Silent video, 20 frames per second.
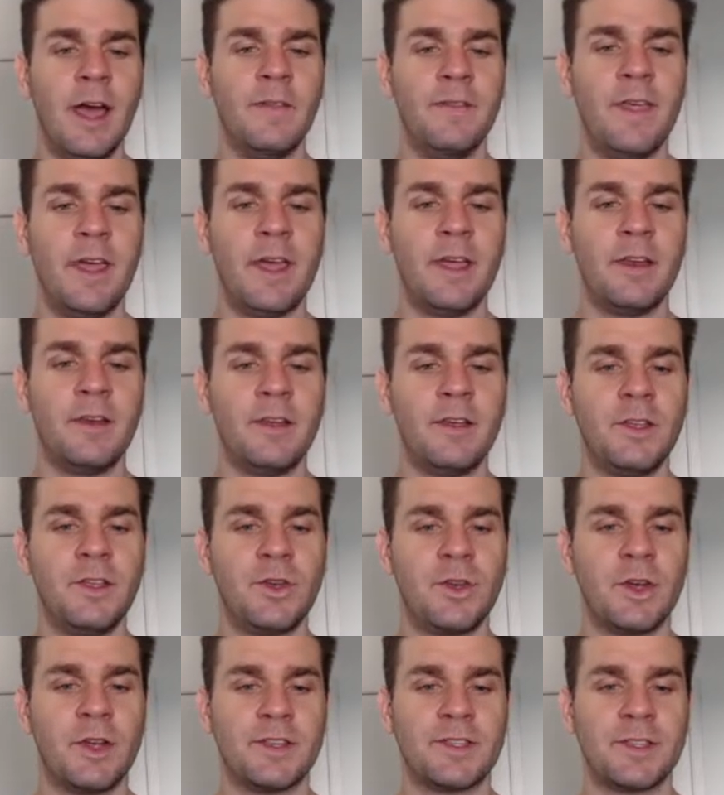And then
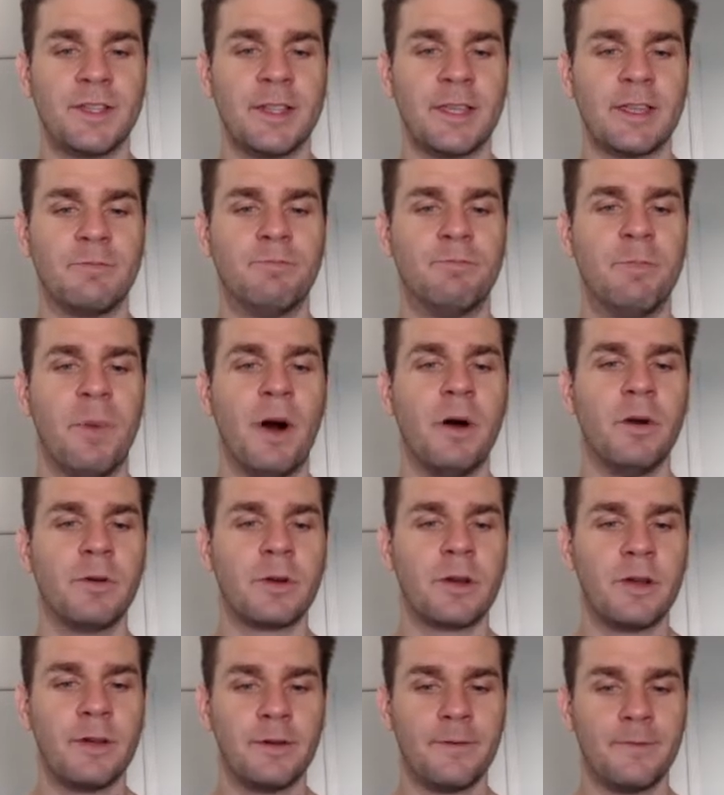you're going to select
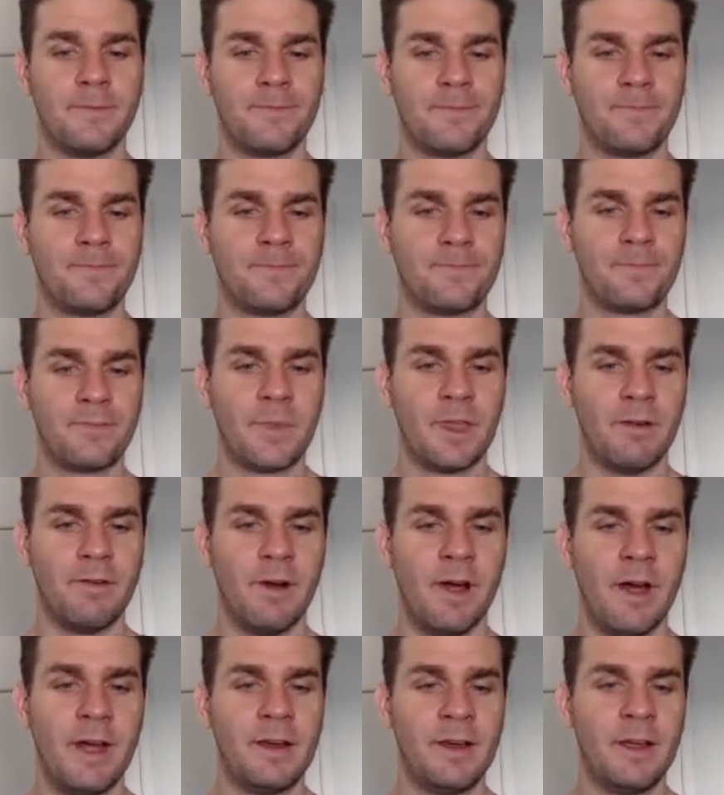bulk,
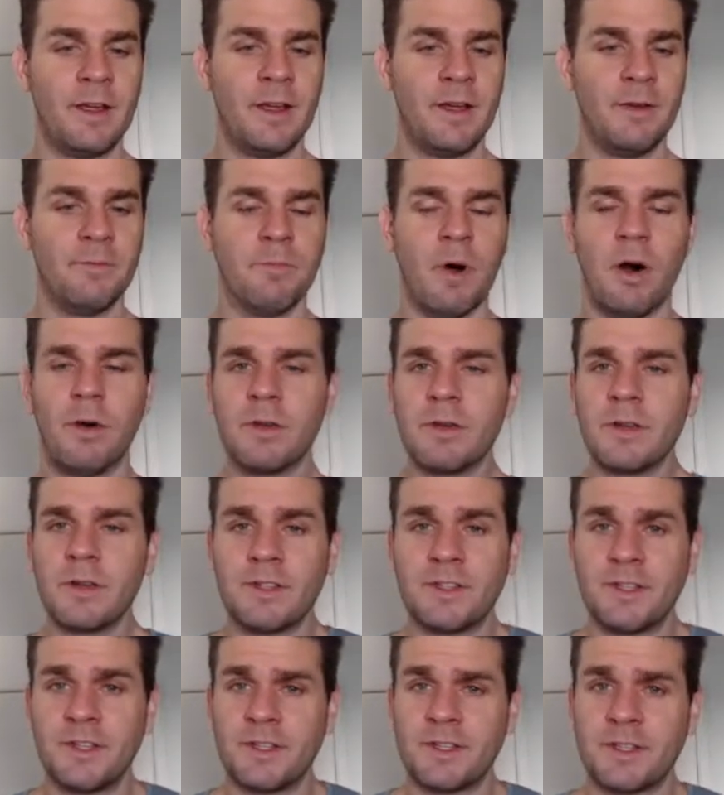right? Bulk
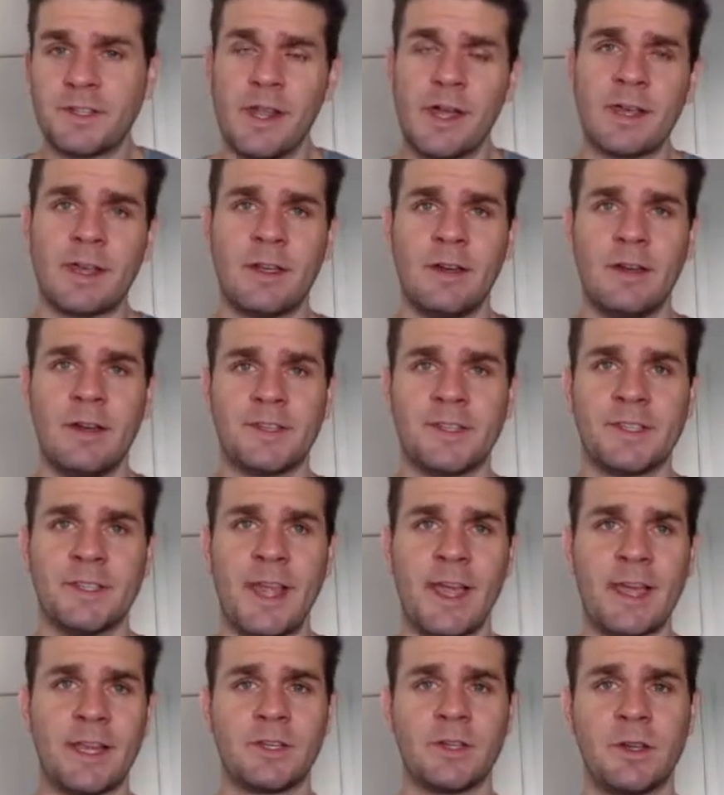is just like a
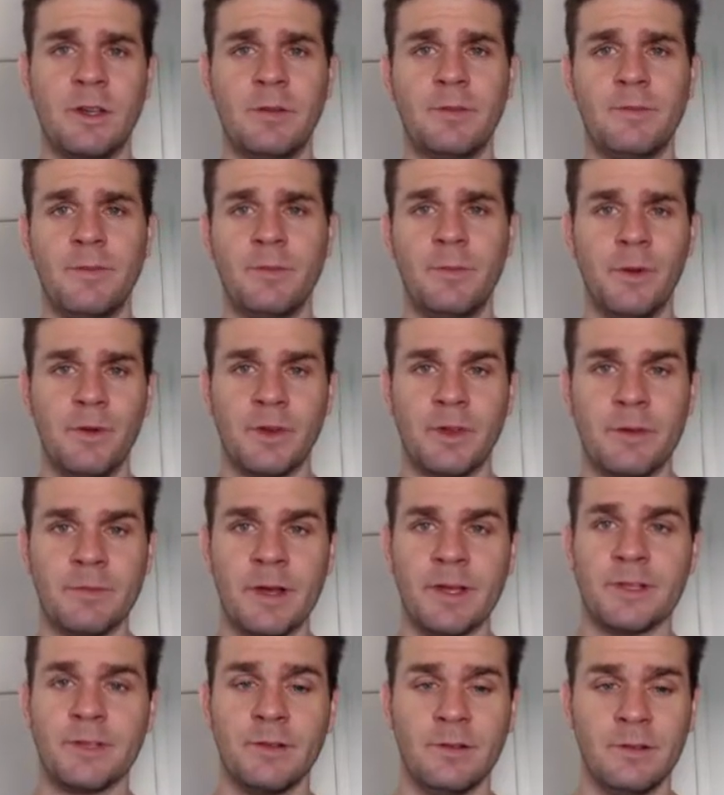slang term for building
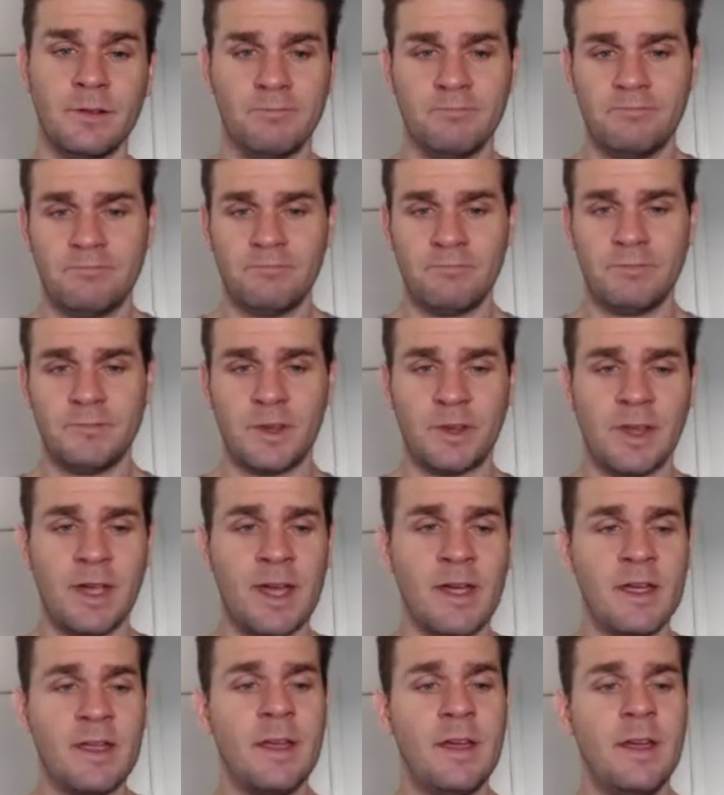muscle,
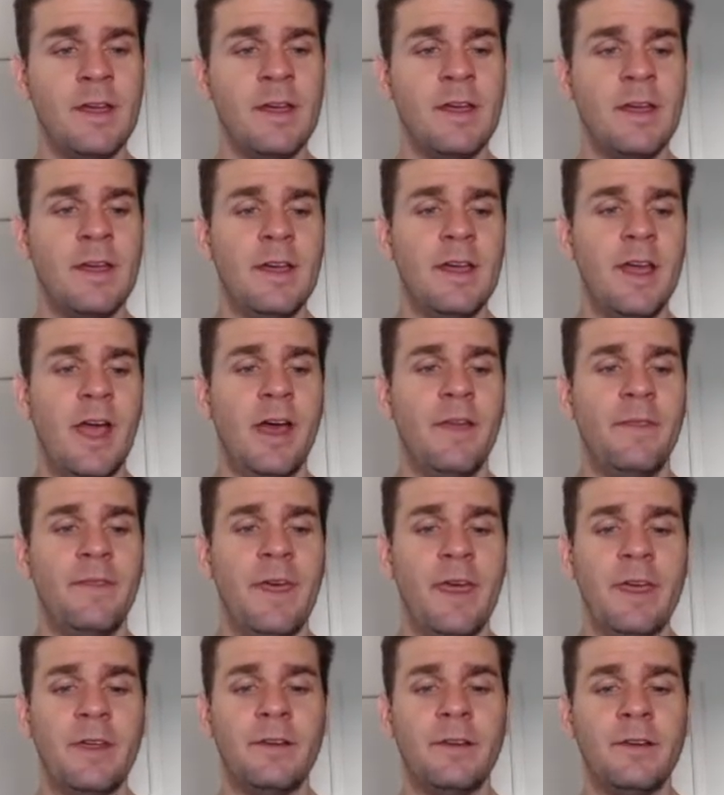okay?
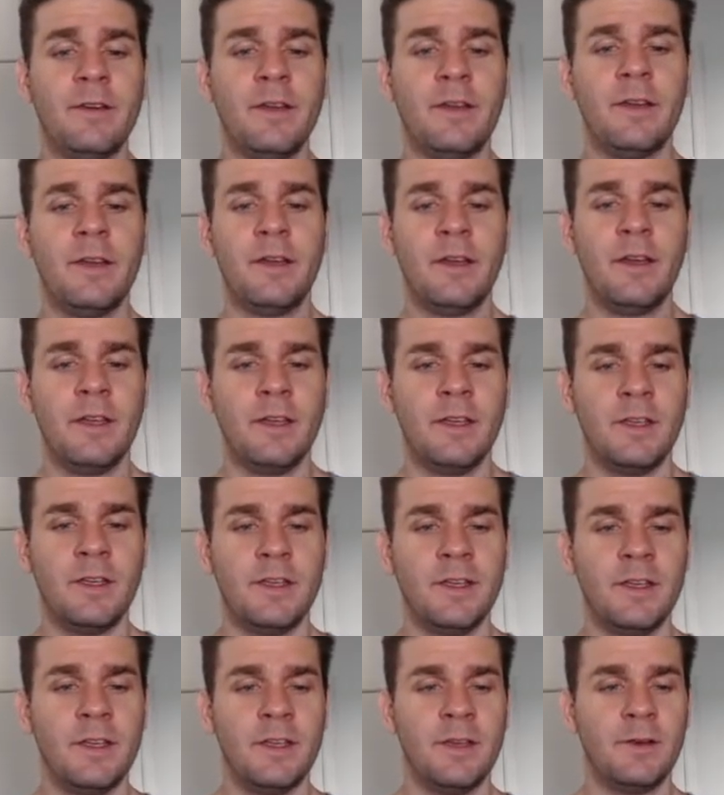And then
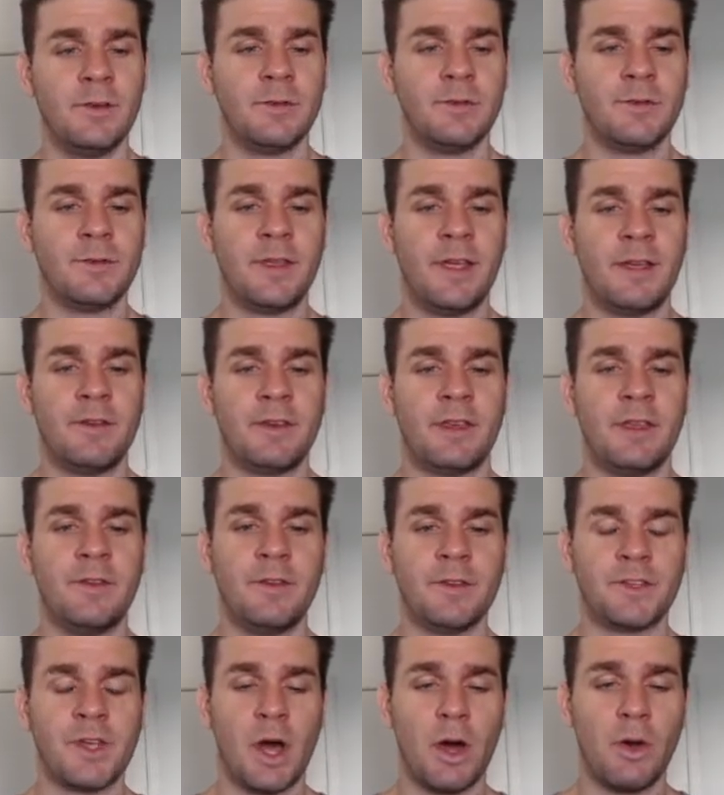it'll
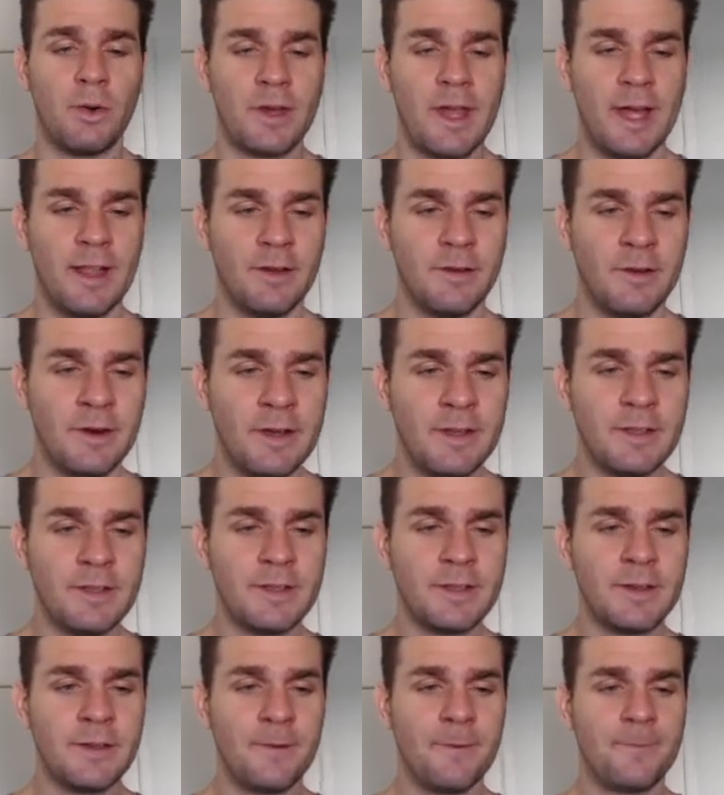give you total
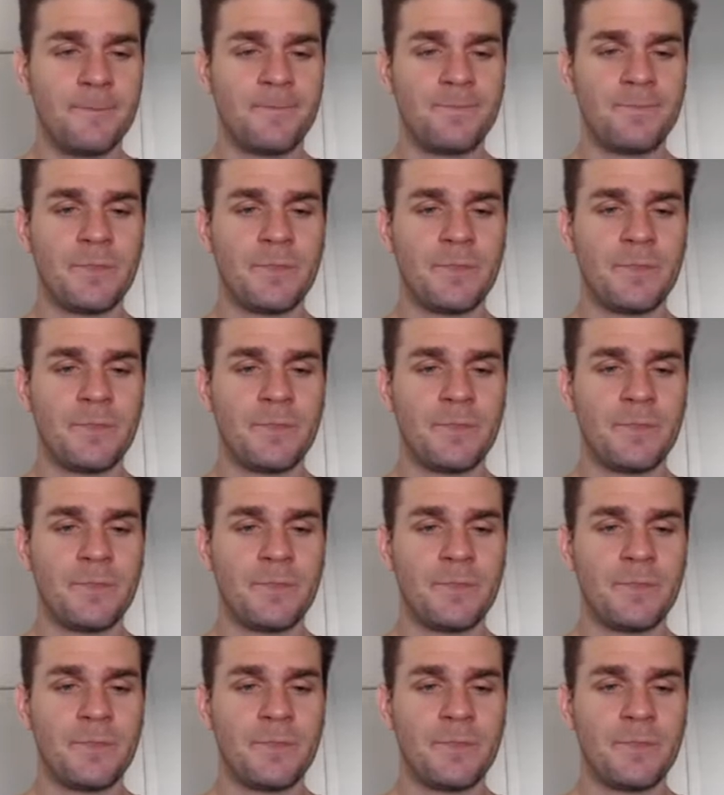calories.